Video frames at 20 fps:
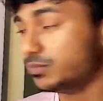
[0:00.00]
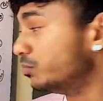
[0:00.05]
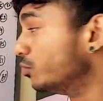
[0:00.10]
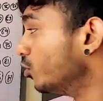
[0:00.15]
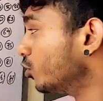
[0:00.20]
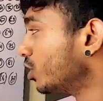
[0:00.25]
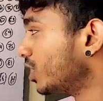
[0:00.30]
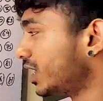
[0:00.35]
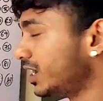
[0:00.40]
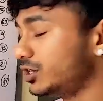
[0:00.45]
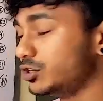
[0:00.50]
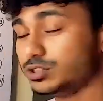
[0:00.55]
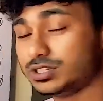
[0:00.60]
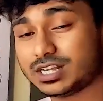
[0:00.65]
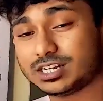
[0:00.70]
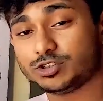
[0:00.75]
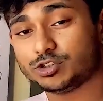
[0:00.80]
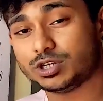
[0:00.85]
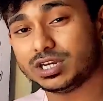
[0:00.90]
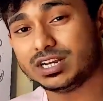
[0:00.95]
More cardios,
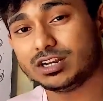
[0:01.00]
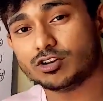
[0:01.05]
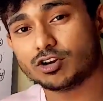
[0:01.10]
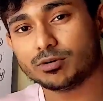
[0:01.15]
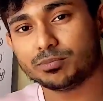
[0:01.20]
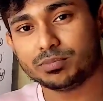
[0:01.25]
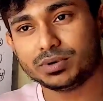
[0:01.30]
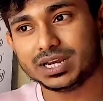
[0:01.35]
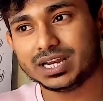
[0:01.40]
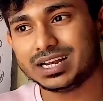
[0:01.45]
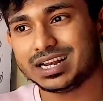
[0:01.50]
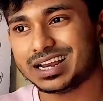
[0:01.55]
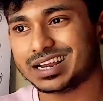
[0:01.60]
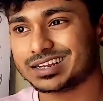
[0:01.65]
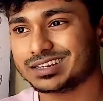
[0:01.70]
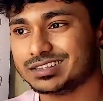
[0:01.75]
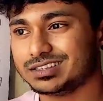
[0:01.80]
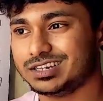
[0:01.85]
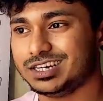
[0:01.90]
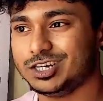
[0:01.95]
they should incorporate
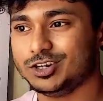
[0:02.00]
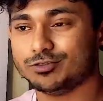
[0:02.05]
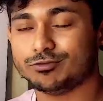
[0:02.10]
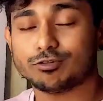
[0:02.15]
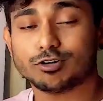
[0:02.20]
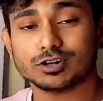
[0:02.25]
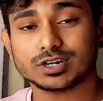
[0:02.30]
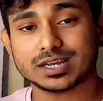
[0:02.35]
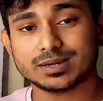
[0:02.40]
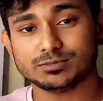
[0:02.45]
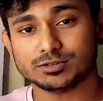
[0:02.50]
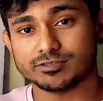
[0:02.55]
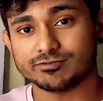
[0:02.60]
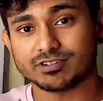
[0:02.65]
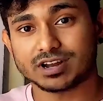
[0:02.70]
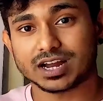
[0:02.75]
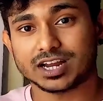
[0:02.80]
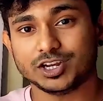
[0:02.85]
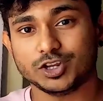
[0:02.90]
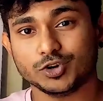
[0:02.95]
like 3 to 4 times of
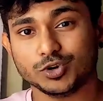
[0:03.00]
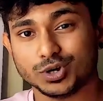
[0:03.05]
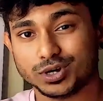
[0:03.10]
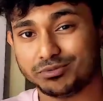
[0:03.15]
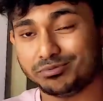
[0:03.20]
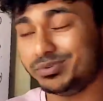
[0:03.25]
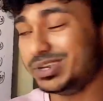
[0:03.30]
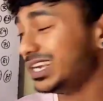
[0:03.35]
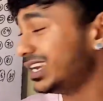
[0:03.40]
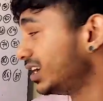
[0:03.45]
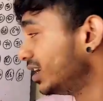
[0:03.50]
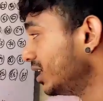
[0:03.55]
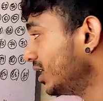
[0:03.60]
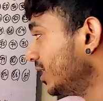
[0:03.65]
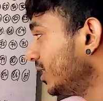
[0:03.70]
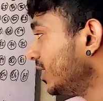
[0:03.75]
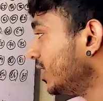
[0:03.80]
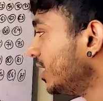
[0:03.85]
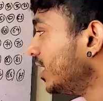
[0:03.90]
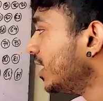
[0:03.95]
cardio a week,
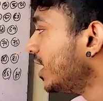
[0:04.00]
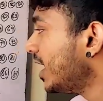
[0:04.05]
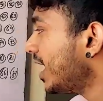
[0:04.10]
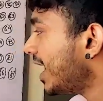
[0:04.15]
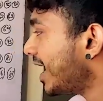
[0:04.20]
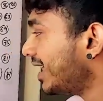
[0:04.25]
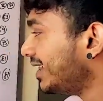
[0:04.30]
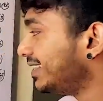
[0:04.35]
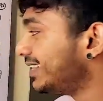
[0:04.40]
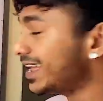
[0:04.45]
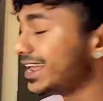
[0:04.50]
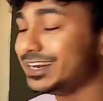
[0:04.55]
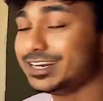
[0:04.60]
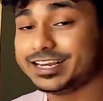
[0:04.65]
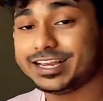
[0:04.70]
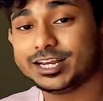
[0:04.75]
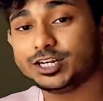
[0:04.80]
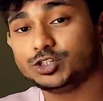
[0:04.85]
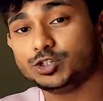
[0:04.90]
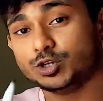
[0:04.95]
and then
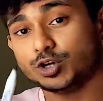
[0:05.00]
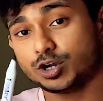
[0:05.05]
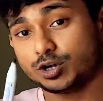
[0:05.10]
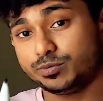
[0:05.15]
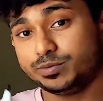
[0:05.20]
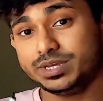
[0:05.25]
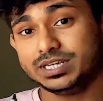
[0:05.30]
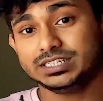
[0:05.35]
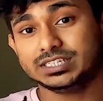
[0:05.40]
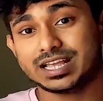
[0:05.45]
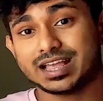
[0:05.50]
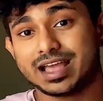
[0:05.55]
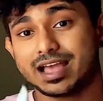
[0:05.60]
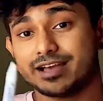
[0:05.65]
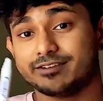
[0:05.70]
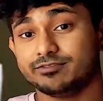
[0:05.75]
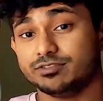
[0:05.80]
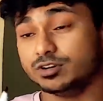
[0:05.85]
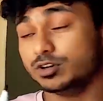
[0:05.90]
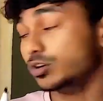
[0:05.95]
they should always
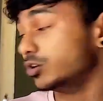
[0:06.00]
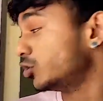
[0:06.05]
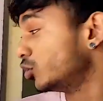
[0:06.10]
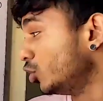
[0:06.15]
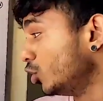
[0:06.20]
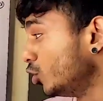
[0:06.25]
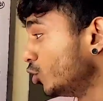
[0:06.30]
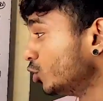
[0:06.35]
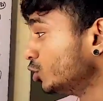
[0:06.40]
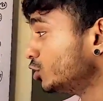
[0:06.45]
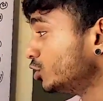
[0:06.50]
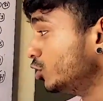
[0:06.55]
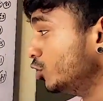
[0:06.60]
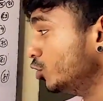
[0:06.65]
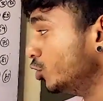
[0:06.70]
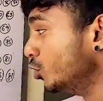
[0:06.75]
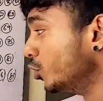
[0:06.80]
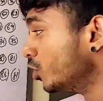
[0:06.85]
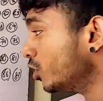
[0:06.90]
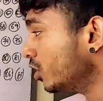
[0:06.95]
have a close
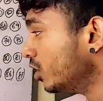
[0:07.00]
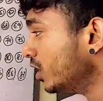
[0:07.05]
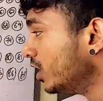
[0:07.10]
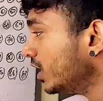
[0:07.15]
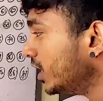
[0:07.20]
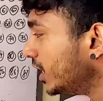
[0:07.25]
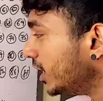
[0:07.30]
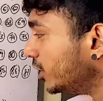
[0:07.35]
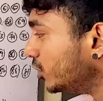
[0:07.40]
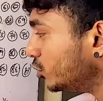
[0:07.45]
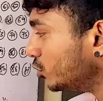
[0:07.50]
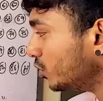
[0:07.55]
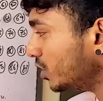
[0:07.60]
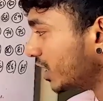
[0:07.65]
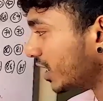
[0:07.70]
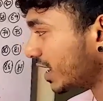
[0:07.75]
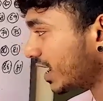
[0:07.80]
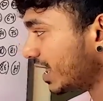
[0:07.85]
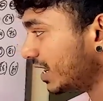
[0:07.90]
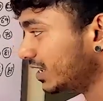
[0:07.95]
look into
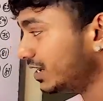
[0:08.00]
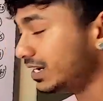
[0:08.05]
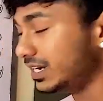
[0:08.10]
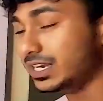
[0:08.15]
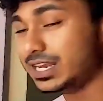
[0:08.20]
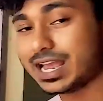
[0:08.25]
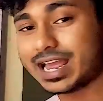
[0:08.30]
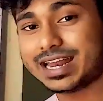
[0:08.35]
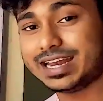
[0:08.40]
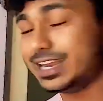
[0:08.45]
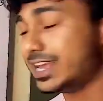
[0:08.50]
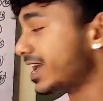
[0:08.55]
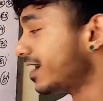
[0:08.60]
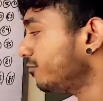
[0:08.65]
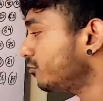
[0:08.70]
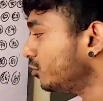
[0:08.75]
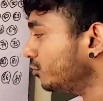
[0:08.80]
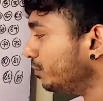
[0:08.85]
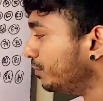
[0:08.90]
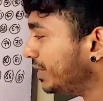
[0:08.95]
their calorie, and they
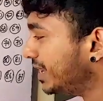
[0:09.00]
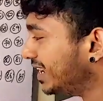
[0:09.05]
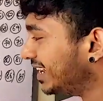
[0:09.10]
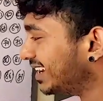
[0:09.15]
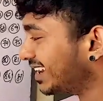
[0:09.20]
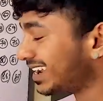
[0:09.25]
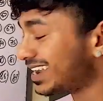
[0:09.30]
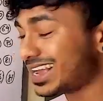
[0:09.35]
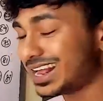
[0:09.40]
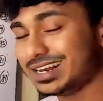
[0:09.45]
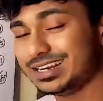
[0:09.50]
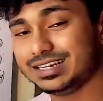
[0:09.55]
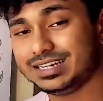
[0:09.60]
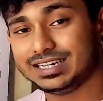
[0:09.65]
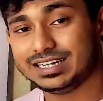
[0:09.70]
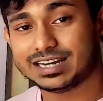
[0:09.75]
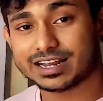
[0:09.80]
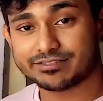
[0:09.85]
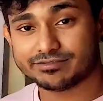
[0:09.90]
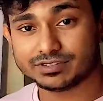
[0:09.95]
have to be in a
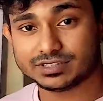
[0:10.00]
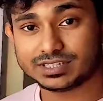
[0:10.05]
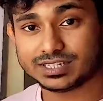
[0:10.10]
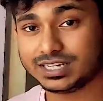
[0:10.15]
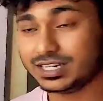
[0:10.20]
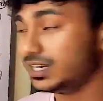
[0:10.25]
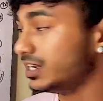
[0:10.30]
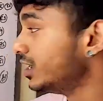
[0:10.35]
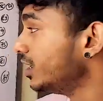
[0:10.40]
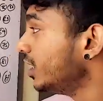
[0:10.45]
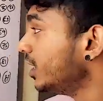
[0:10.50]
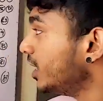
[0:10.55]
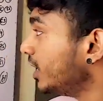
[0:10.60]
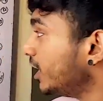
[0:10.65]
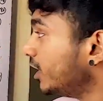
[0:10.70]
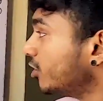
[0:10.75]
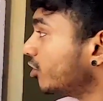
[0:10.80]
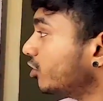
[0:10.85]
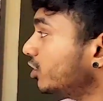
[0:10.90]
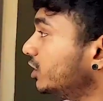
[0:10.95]
calorie deficit
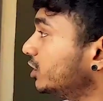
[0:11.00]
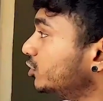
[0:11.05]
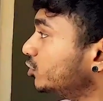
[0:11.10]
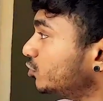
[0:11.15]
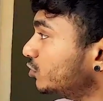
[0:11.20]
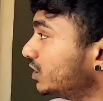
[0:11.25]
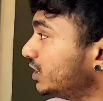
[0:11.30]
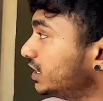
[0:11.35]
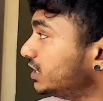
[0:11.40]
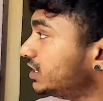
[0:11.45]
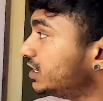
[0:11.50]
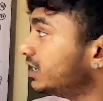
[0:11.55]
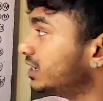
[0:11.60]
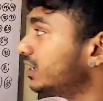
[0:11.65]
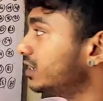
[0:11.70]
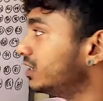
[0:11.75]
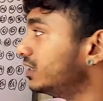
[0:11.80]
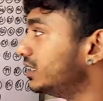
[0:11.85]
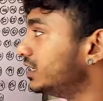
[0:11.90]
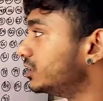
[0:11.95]
in order to reach
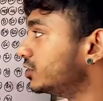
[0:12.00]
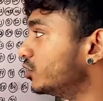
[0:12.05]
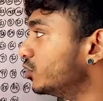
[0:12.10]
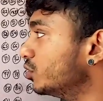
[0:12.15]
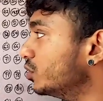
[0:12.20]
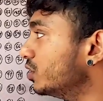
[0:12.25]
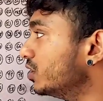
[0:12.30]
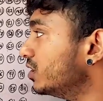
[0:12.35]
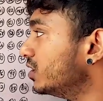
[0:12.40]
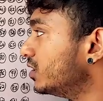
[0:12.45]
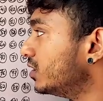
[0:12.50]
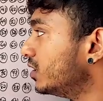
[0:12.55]
this goal.